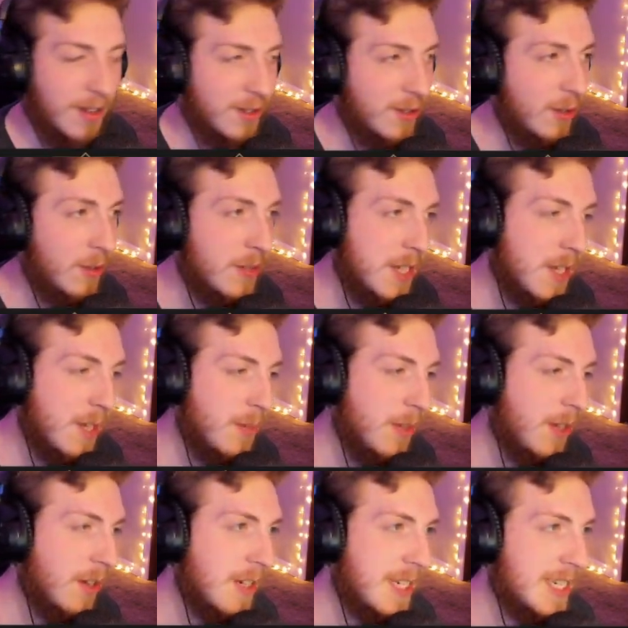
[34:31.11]
Don't tell me you're
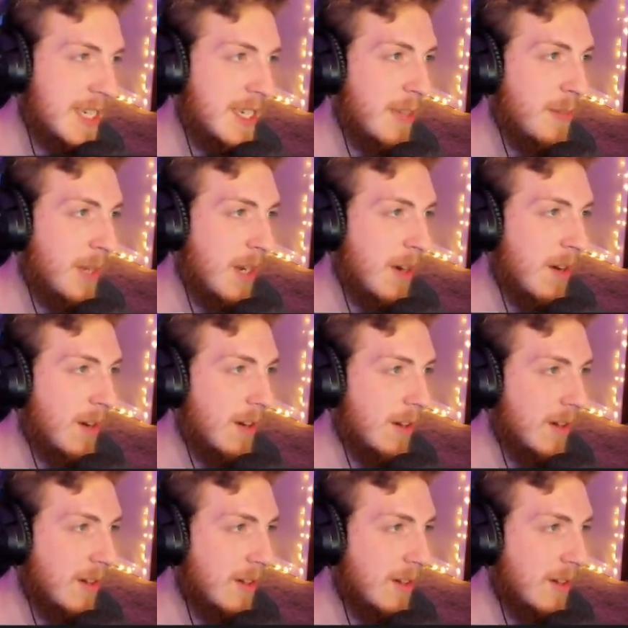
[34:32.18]
going to sell me art.